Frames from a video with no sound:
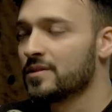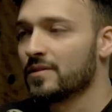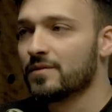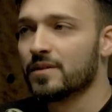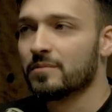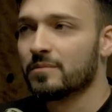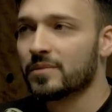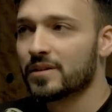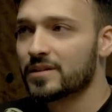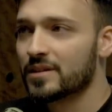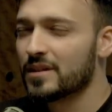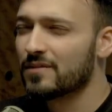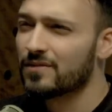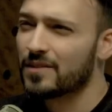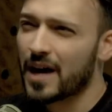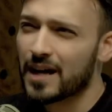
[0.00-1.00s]
of them, because then
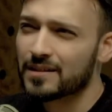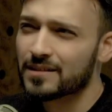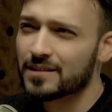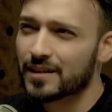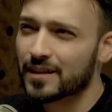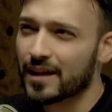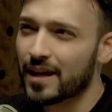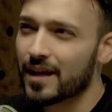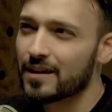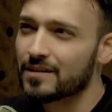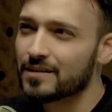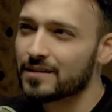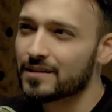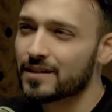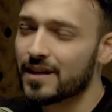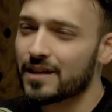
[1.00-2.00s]
if that's the
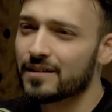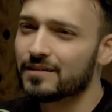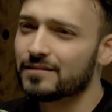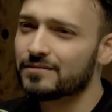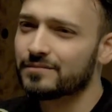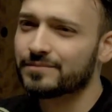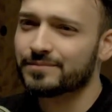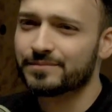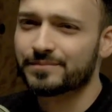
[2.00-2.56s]
case, then